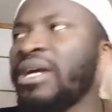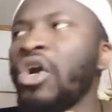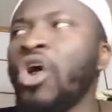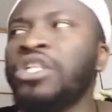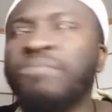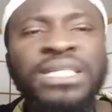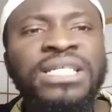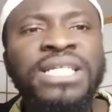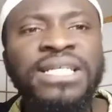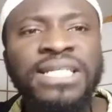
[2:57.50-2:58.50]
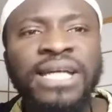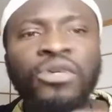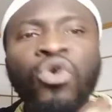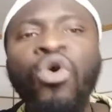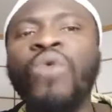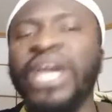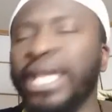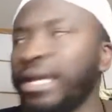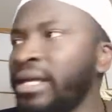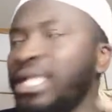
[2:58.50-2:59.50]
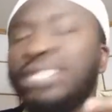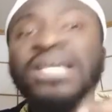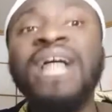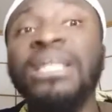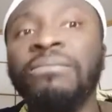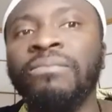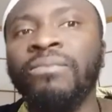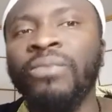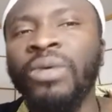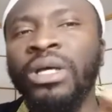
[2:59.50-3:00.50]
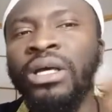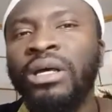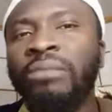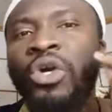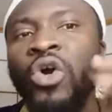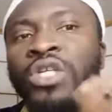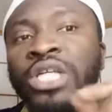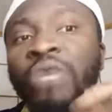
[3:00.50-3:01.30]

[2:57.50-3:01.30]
God's messenger said, go away. He sacked them because